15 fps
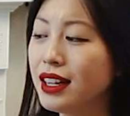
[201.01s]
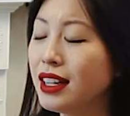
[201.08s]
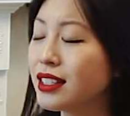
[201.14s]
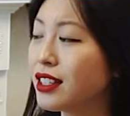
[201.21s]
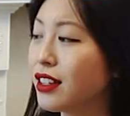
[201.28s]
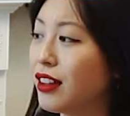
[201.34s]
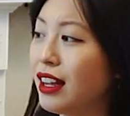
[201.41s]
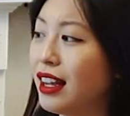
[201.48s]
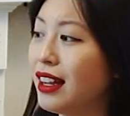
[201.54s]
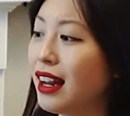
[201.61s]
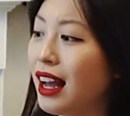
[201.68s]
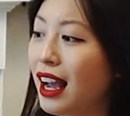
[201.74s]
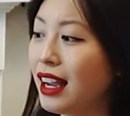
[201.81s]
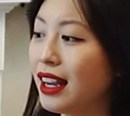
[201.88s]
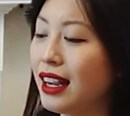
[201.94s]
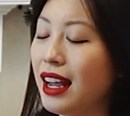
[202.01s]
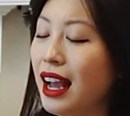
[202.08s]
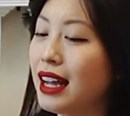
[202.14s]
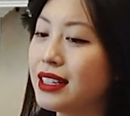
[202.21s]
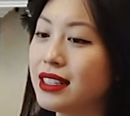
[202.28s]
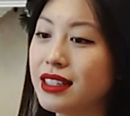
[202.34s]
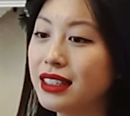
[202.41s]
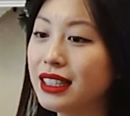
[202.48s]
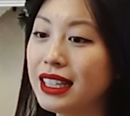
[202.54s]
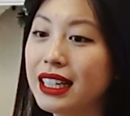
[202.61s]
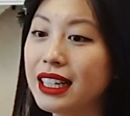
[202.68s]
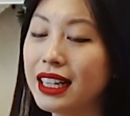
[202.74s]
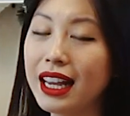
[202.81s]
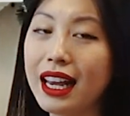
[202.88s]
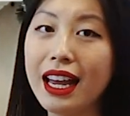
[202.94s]
So then I had to delete
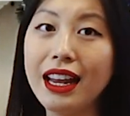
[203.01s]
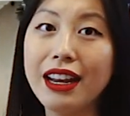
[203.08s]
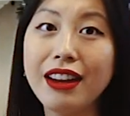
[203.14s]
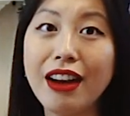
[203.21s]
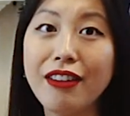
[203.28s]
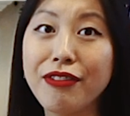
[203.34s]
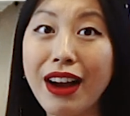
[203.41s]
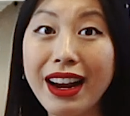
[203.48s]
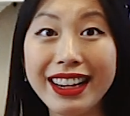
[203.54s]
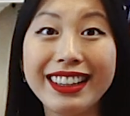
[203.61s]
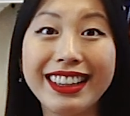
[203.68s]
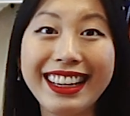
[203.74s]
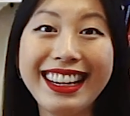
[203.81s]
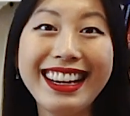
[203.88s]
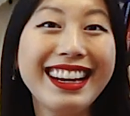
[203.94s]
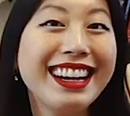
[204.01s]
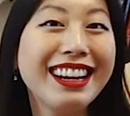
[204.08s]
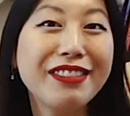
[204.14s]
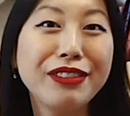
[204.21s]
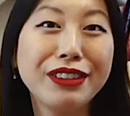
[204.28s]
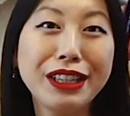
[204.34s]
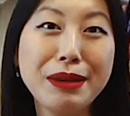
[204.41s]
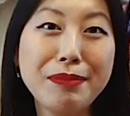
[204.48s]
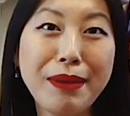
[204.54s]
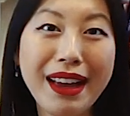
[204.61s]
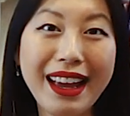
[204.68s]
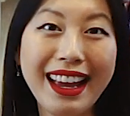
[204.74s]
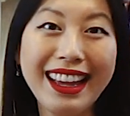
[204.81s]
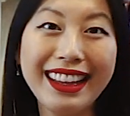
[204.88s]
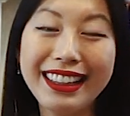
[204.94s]
it, and finally Felipe
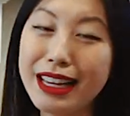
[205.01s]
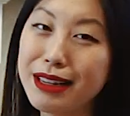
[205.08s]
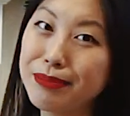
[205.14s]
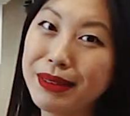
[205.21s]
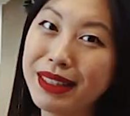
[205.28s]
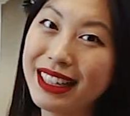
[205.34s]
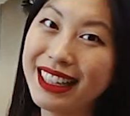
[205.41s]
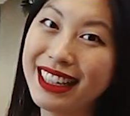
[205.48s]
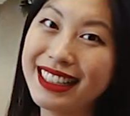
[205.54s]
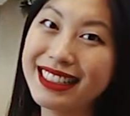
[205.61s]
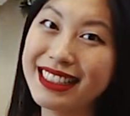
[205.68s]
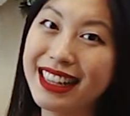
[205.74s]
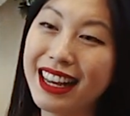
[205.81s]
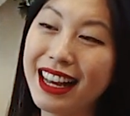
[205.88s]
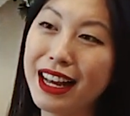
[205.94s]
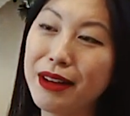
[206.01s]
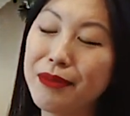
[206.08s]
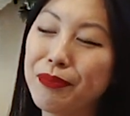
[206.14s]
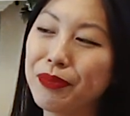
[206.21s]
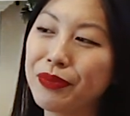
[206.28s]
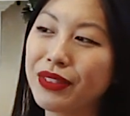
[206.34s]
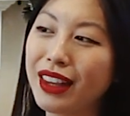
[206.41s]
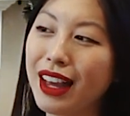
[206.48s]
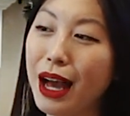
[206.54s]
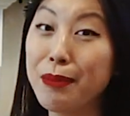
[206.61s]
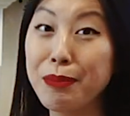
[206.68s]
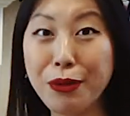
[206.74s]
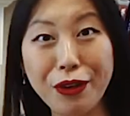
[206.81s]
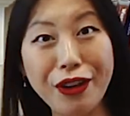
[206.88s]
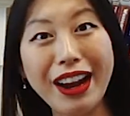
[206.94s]
let me
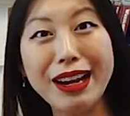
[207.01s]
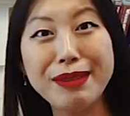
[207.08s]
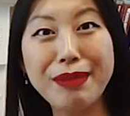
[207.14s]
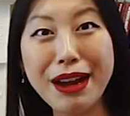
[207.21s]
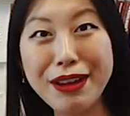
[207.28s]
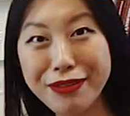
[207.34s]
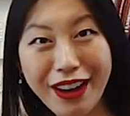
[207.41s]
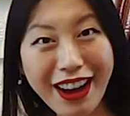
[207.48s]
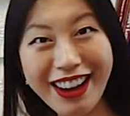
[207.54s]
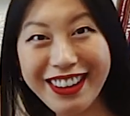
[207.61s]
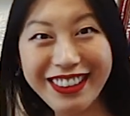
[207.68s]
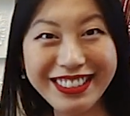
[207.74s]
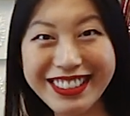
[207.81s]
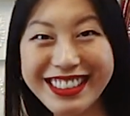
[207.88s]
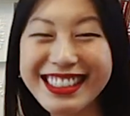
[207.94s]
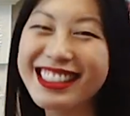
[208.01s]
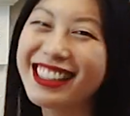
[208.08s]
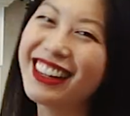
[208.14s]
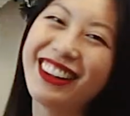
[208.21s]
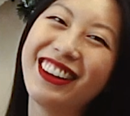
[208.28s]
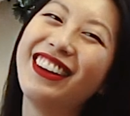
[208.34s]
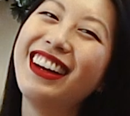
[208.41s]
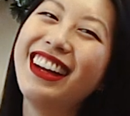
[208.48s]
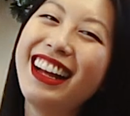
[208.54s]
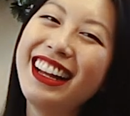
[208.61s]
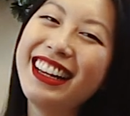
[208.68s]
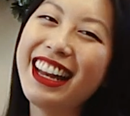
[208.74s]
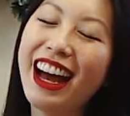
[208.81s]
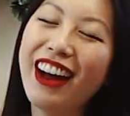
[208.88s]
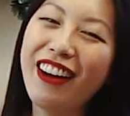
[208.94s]
upgrade my phone. So
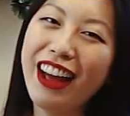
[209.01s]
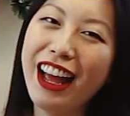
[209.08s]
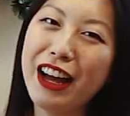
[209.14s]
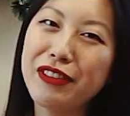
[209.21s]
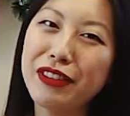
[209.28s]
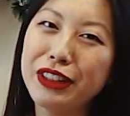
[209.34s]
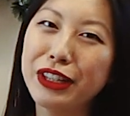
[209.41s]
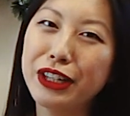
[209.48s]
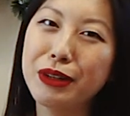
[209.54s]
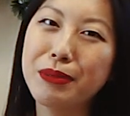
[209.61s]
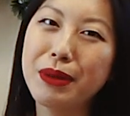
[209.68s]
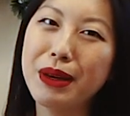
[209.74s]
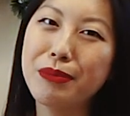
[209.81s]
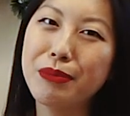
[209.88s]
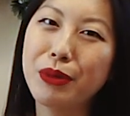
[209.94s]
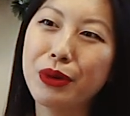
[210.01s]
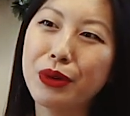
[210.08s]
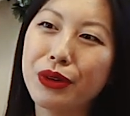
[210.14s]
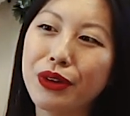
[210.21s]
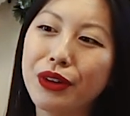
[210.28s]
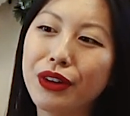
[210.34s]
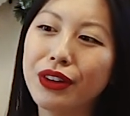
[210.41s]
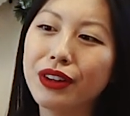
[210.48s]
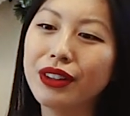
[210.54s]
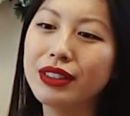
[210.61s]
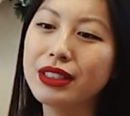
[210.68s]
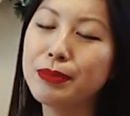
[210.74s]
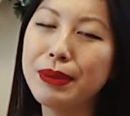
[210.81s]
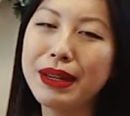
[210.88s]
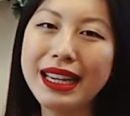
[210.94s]
now I have a little bit more
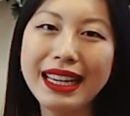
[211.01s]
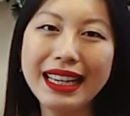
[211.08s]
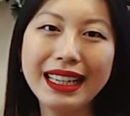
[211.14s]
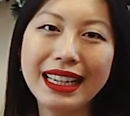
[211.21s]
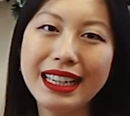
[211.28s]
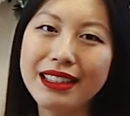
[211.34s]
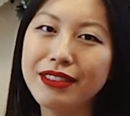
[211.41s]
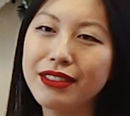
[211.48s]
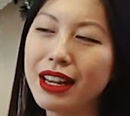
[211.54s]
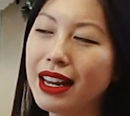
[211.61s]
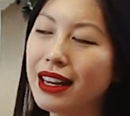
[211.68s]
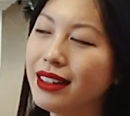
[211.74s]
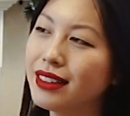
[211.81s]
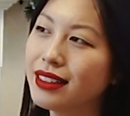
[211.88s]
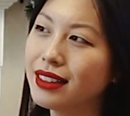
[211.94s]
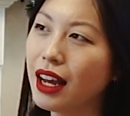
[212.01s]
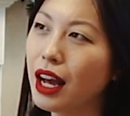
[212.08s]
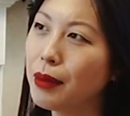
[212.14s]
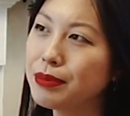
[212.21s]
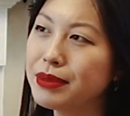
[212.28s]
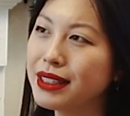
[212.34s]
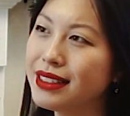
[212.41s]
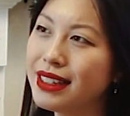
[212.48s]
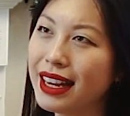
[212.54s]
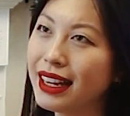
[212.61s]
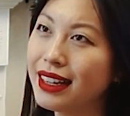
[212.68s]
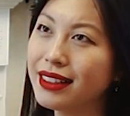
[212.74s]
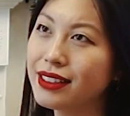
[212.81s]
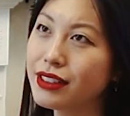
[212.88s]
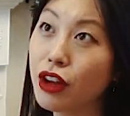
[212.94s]
speed and
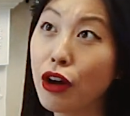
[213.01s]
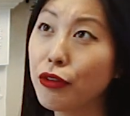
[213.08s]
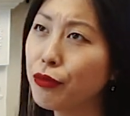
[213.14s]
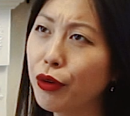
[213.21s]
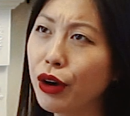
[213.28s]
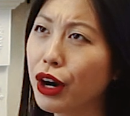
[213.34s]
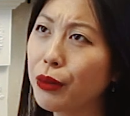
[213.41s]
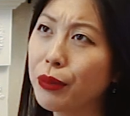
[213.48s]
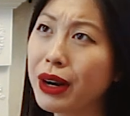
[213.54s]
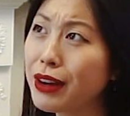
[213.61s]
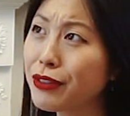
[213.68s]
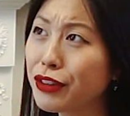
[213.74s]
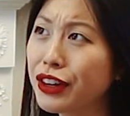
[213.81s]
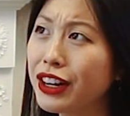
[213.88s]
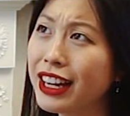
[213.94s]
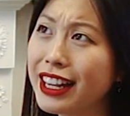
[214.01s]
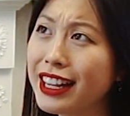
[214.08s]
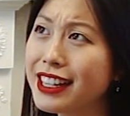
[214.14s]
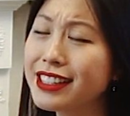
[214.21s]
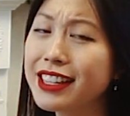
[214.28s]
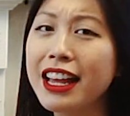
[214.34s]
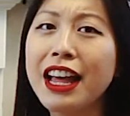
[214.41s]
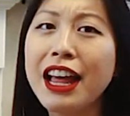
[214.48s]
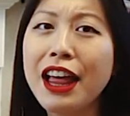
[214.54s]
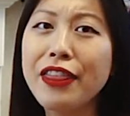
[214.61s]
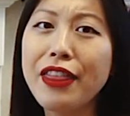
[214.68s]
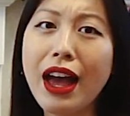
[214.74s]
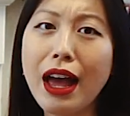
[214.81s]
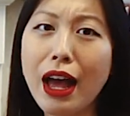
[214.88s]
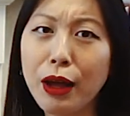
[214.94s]
up-to-date software or whatever it is
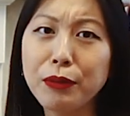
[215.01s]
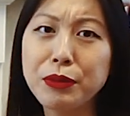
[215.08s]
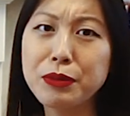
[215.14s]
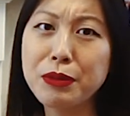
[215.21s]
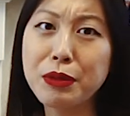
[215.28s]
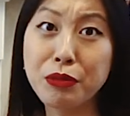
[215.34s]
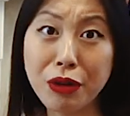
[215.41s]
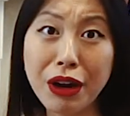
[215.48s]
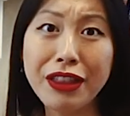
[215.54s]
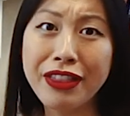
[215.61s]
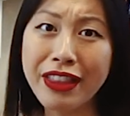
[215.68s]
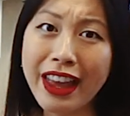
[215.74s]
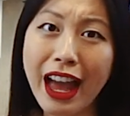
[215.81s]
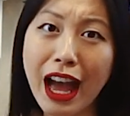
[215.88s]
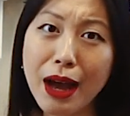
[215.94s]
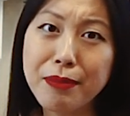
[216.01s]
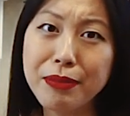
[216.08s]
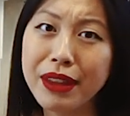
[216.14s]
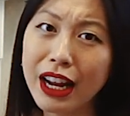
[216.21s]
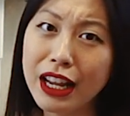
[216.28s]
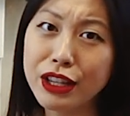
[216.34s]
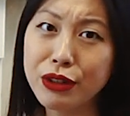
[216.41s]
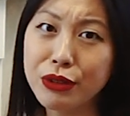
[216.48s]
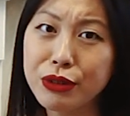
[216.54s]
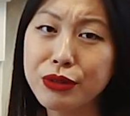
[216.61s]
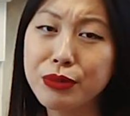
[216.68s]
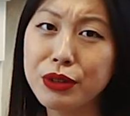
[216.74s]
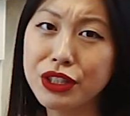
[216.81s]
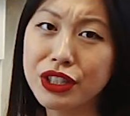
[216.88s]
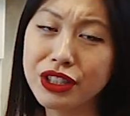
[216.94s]
that helps me run the app that I use,
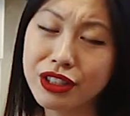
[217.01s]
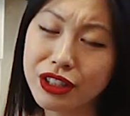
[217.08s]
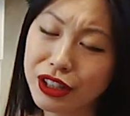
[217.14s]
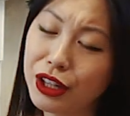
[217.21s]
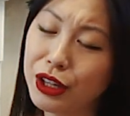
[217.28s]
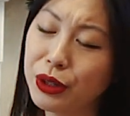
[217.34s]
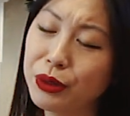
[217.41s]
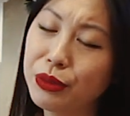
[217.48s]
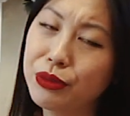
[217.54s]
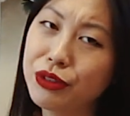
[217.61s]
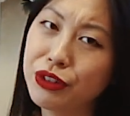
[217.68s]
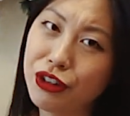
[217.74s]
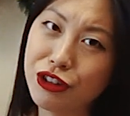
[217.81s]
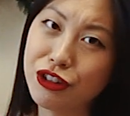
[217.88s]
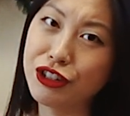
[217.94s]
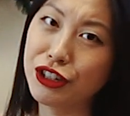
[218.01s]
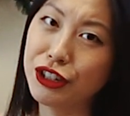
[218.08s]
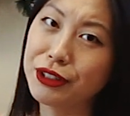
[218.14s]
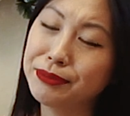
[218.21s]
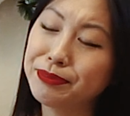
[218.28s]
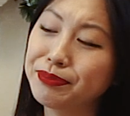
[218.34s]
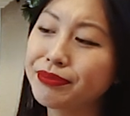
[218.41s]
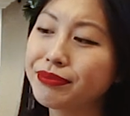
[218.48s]
which is Glow Nurture.